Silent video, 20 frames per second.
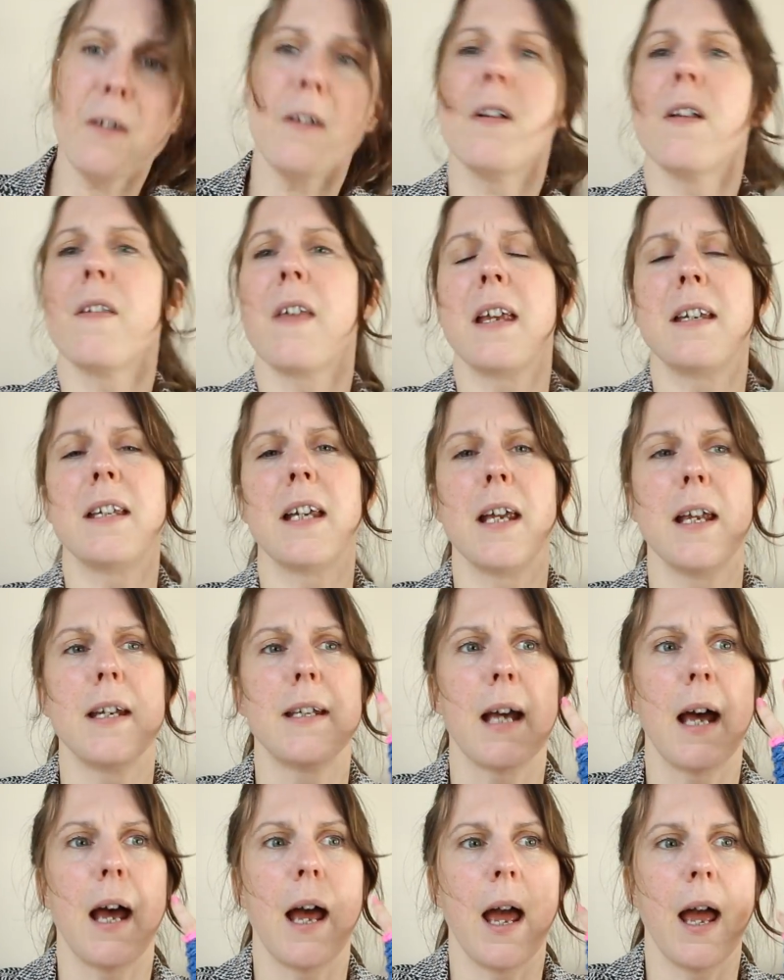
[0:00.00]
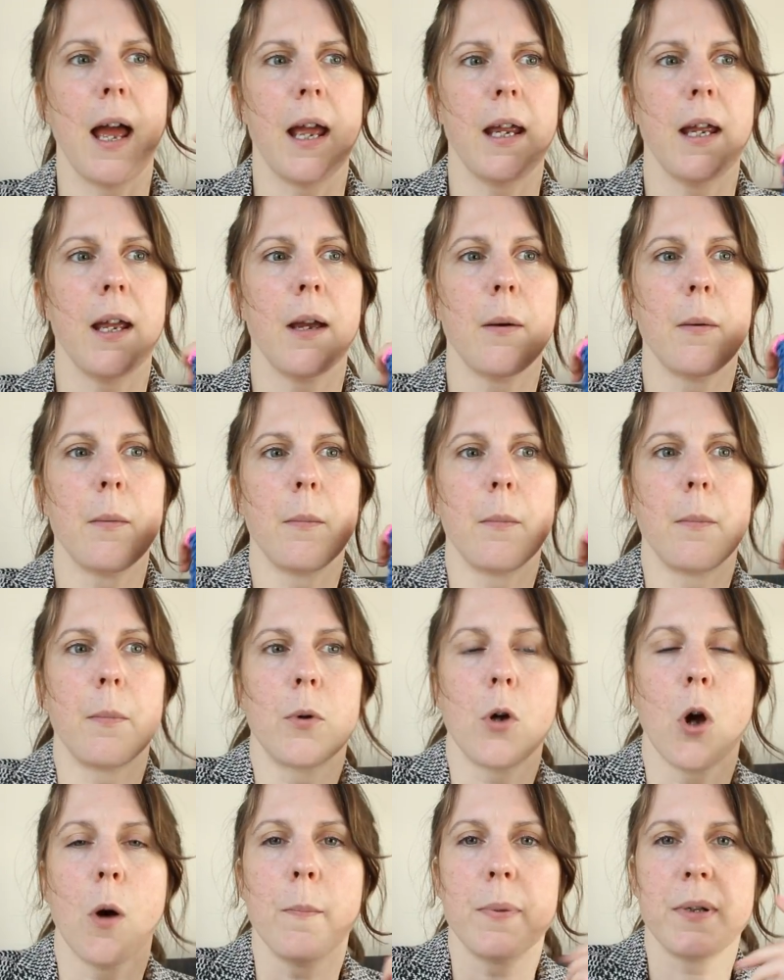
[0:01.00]
They did a
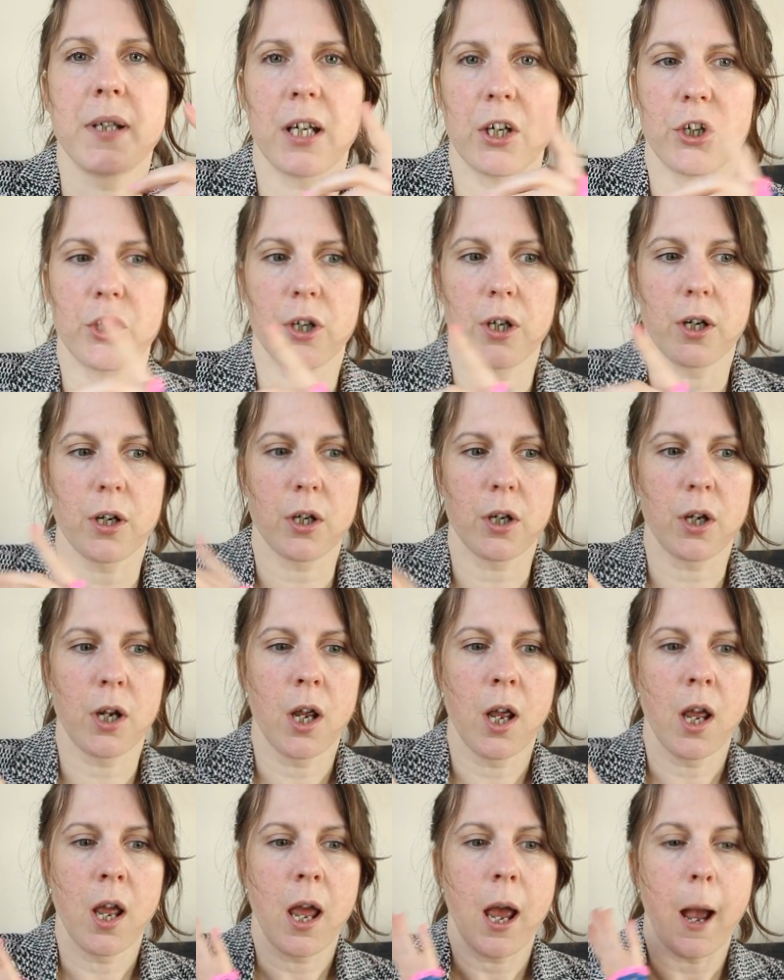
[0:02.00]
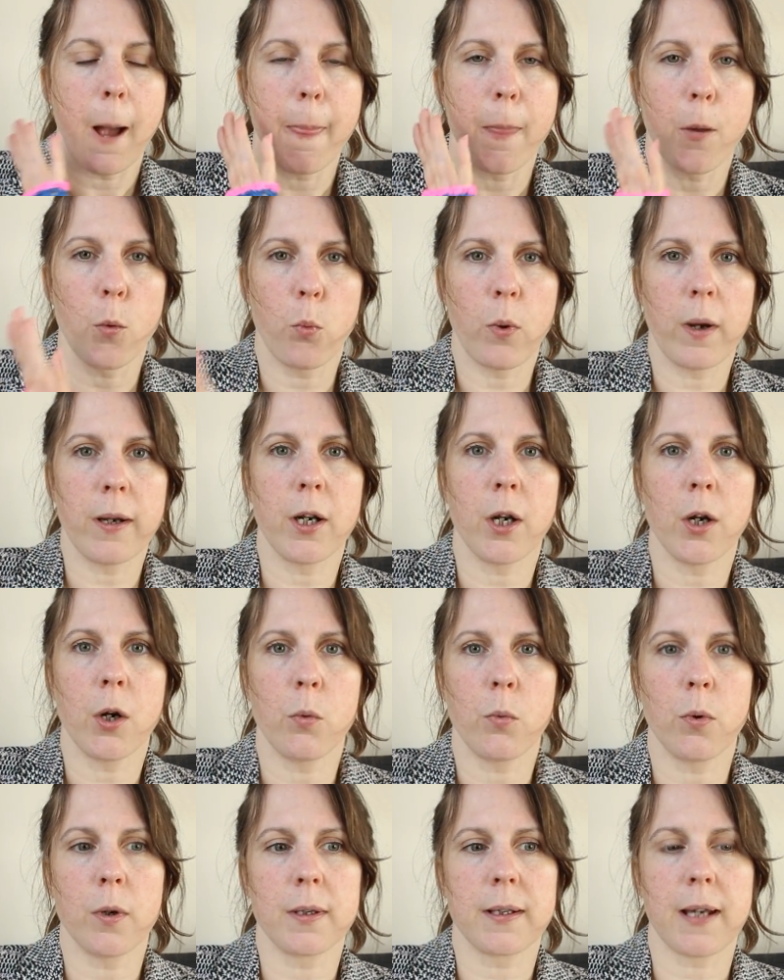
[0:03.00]
competition and the
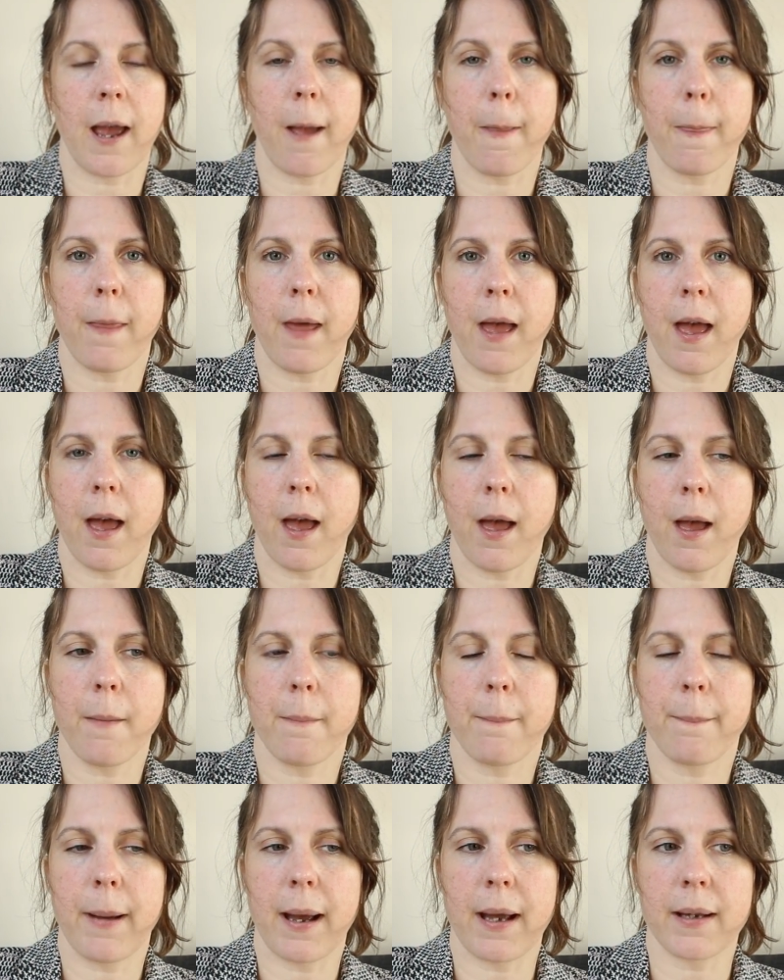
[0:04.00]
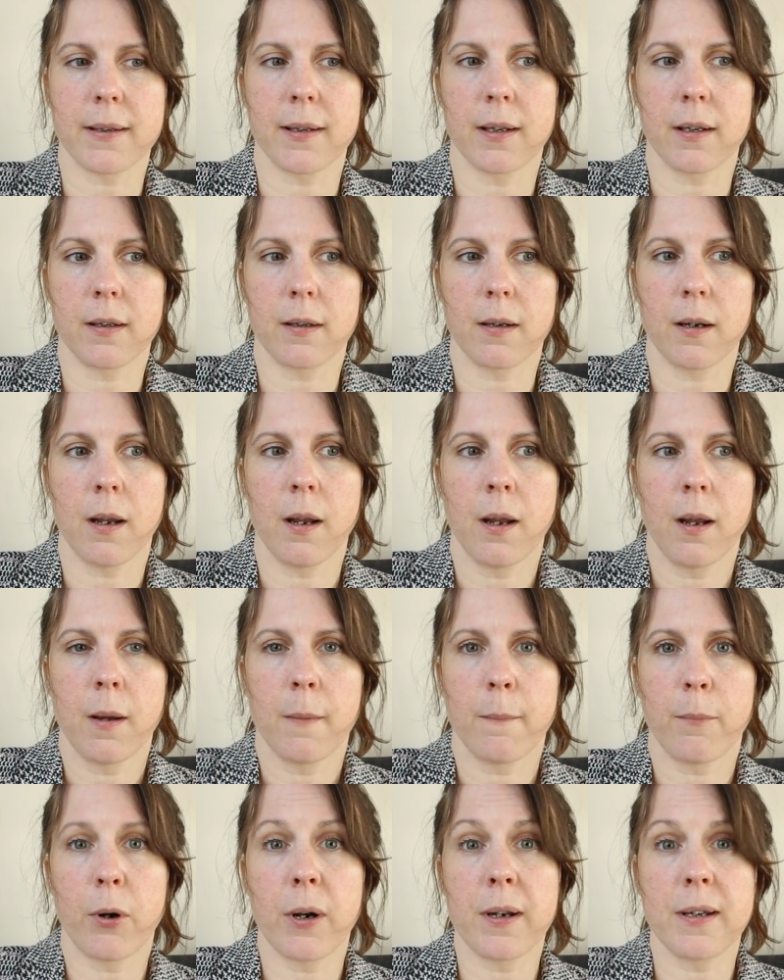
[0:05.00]
winner would get their pattern
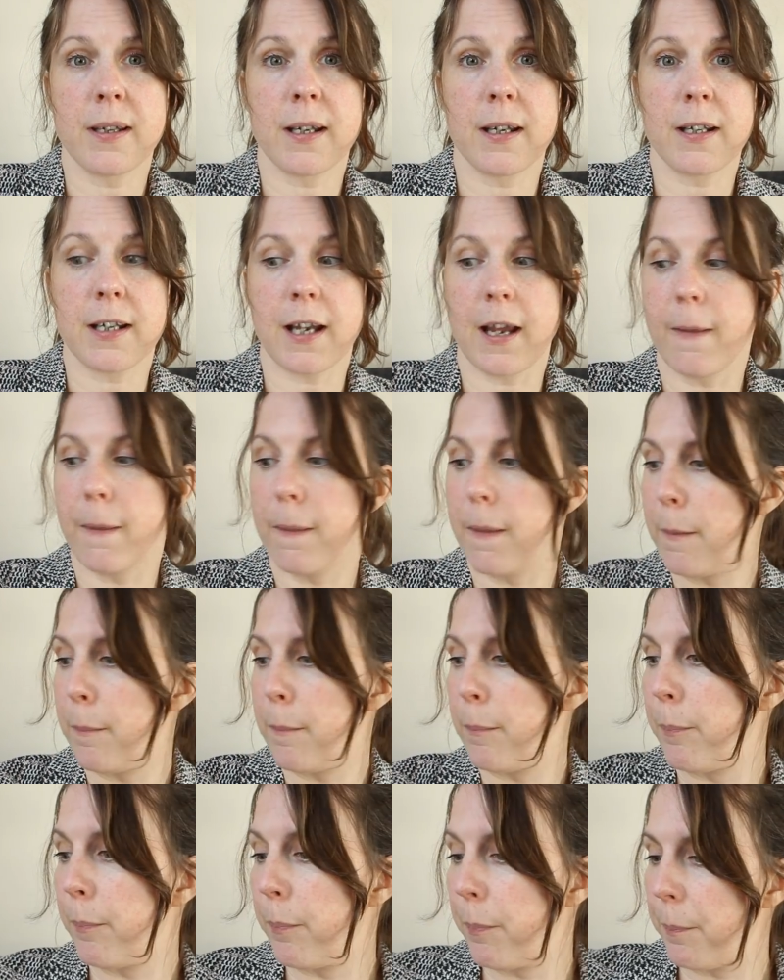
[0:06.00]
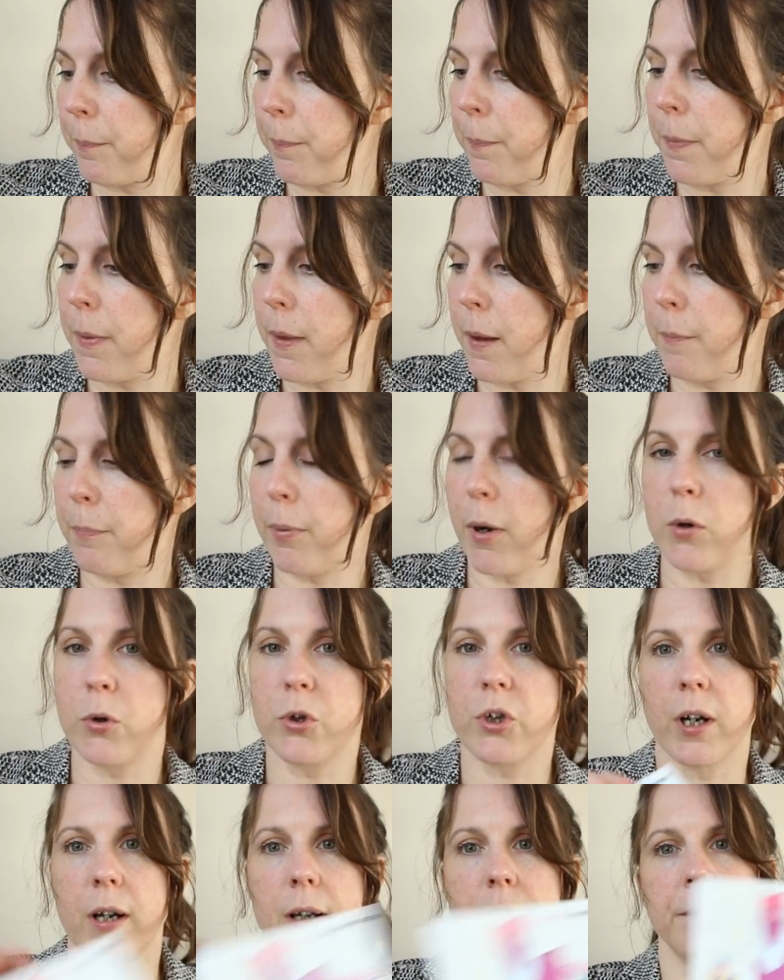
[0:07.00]
printed in the
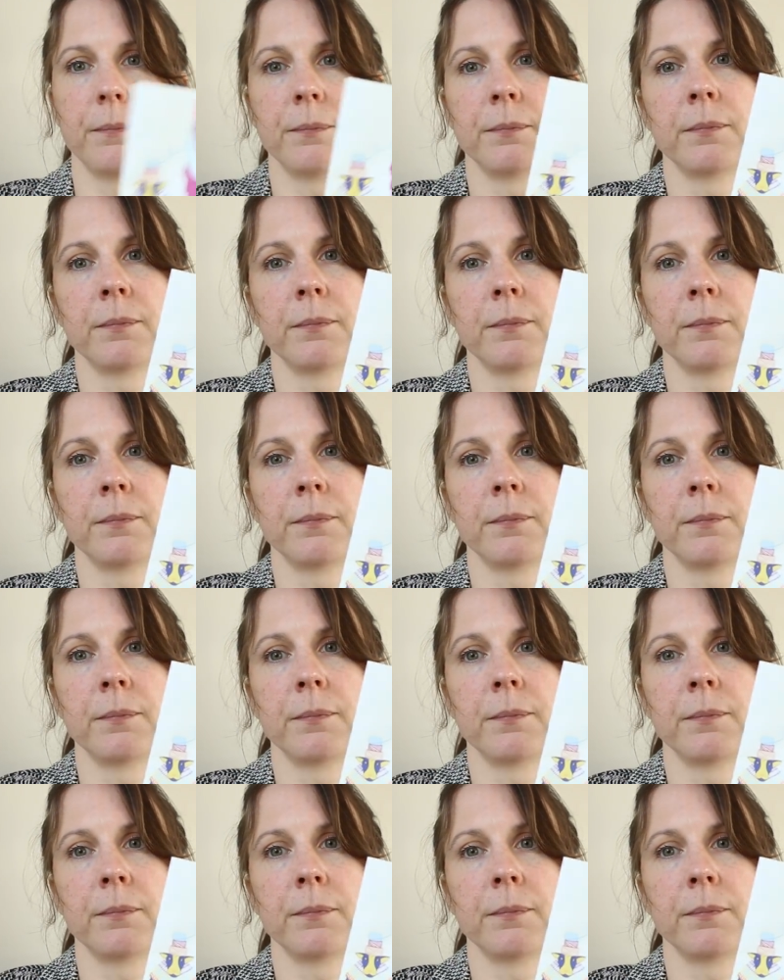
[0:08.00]
brochure